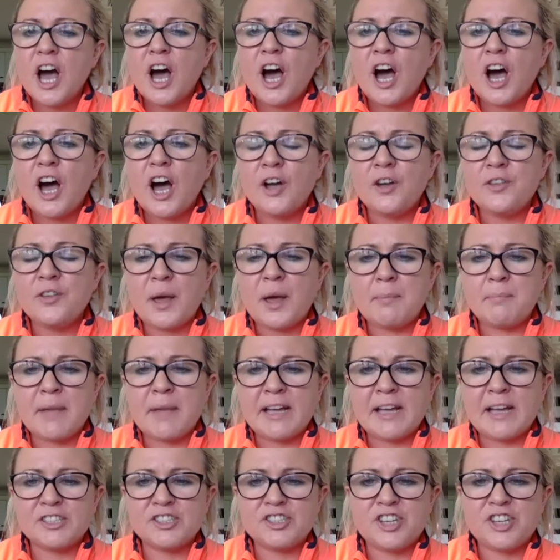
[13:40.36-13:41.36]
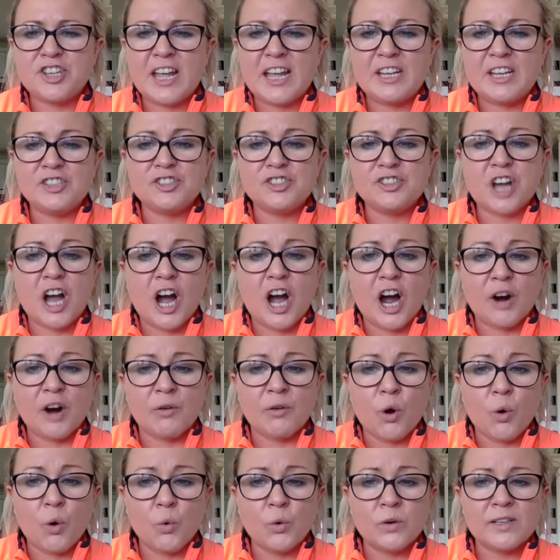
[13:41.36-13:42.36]
how that might change
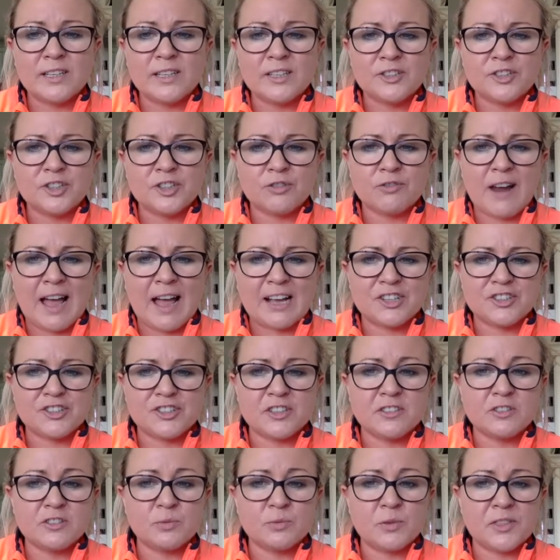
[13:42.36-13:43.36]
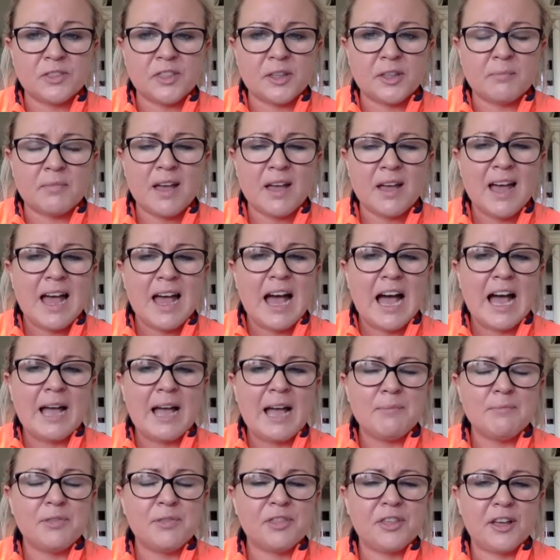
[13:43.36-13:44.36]
our own interactions with them?
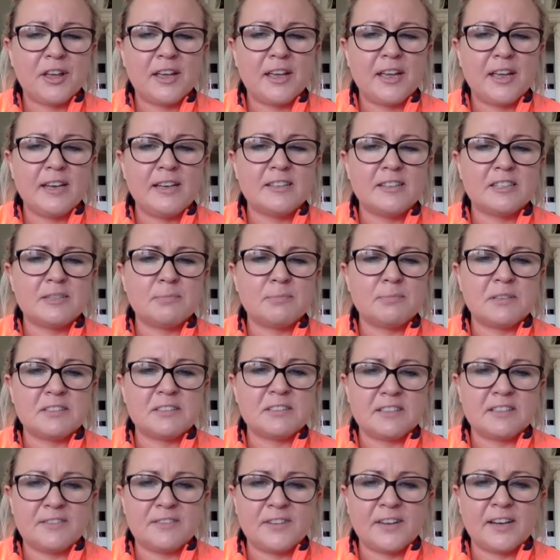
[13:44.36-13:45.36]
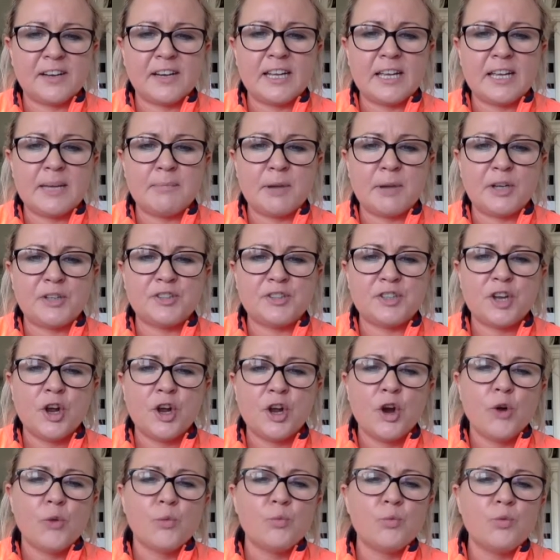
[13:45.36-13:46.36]
I'm thinking specifically about
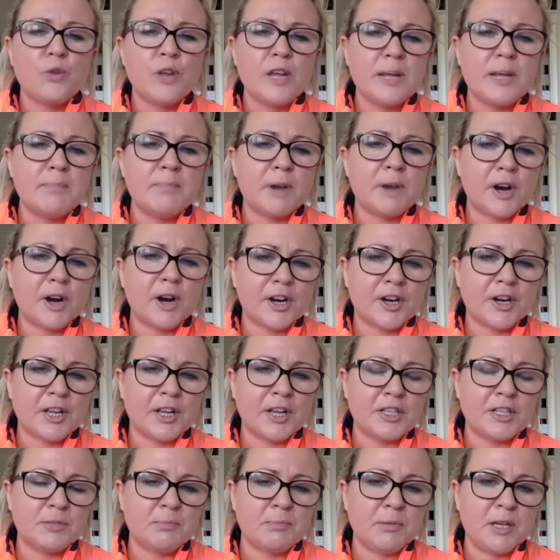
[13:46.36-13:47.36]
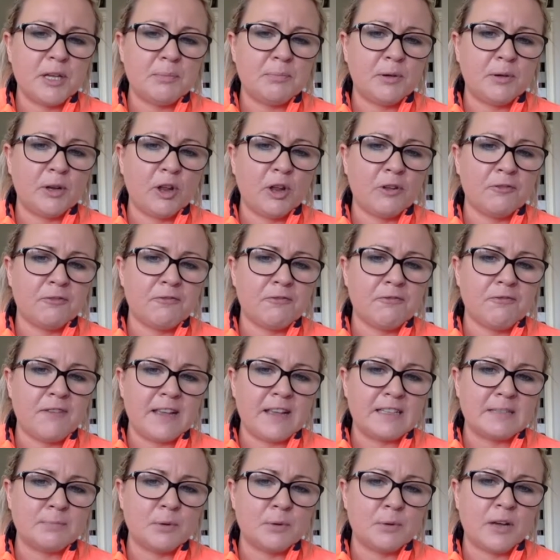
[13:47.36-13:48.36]
remarketing to people on
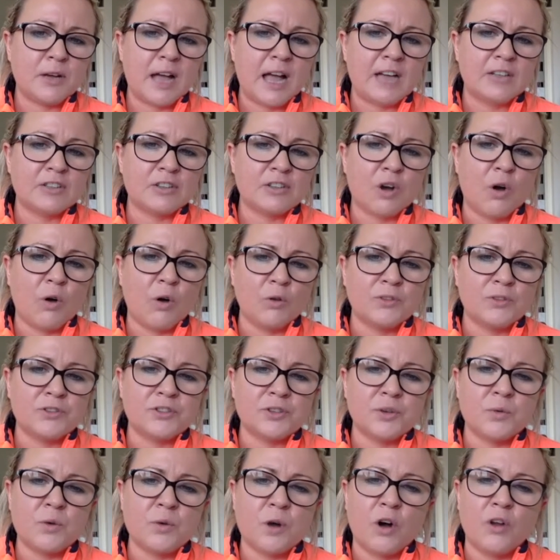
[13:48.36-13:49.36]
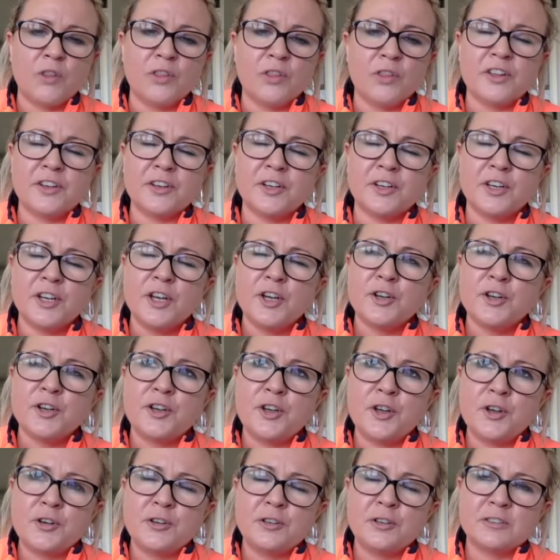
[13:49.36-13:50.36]
Facebook and also on the
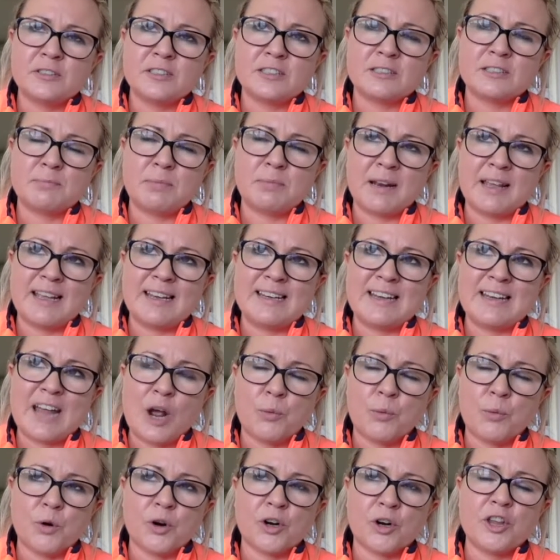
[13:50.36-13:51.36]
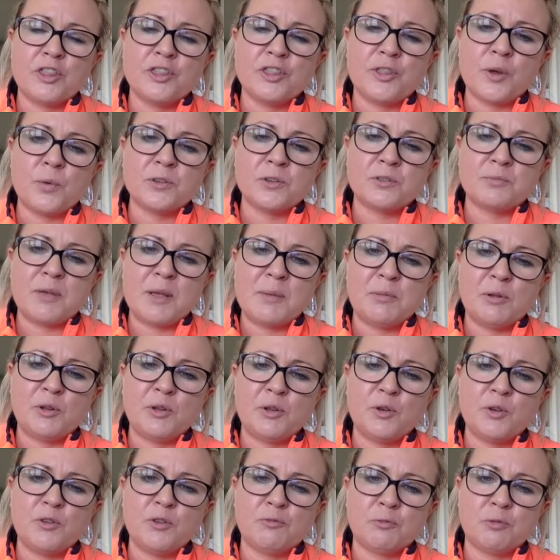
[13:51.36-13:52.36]
Google display network, and those people
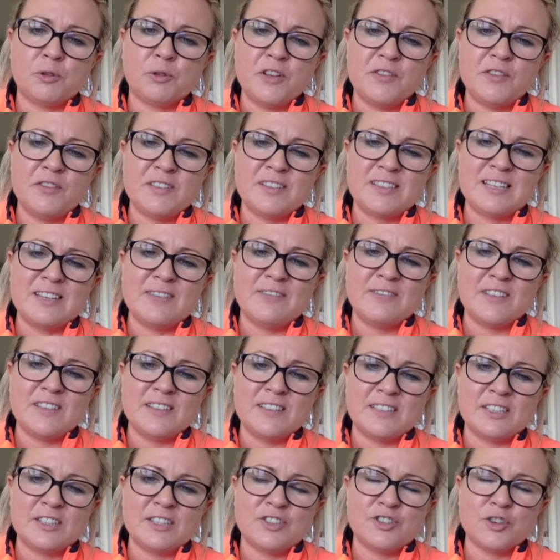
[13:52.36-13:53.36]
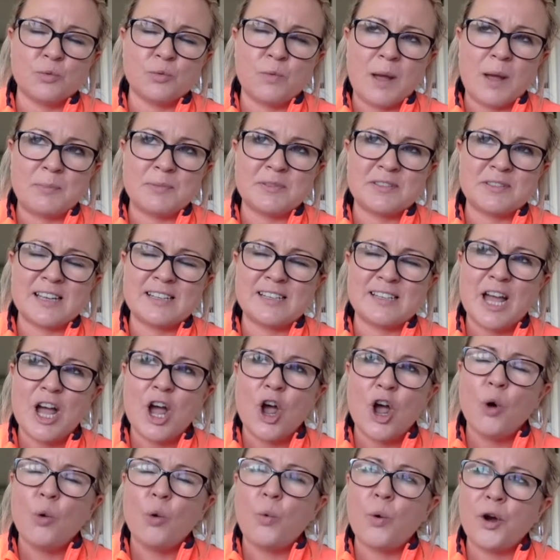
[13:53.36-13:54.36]
who have previously visited your website.
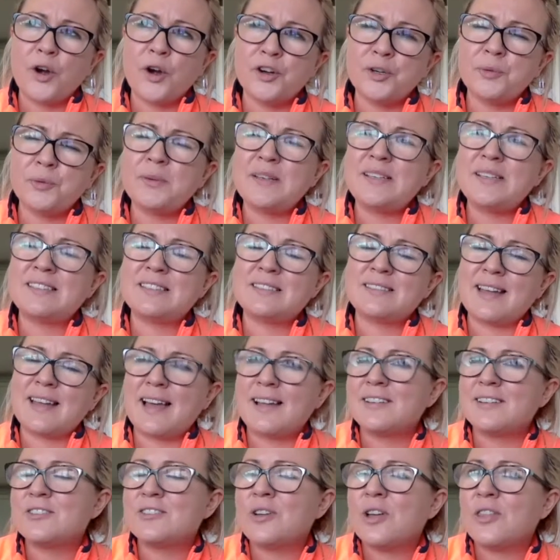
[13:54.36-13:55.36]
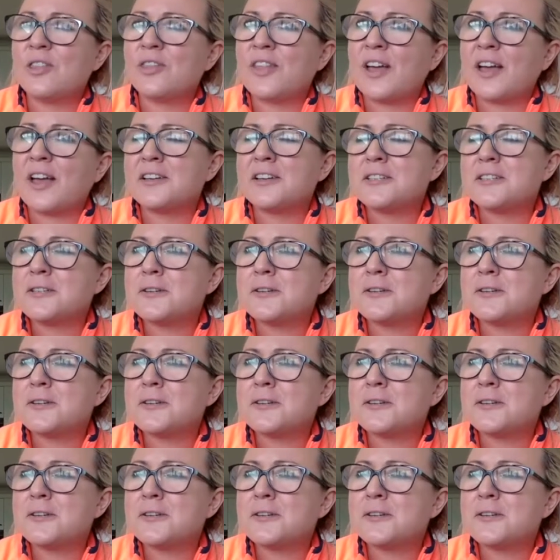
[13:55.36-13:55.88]
Where do we stand on that?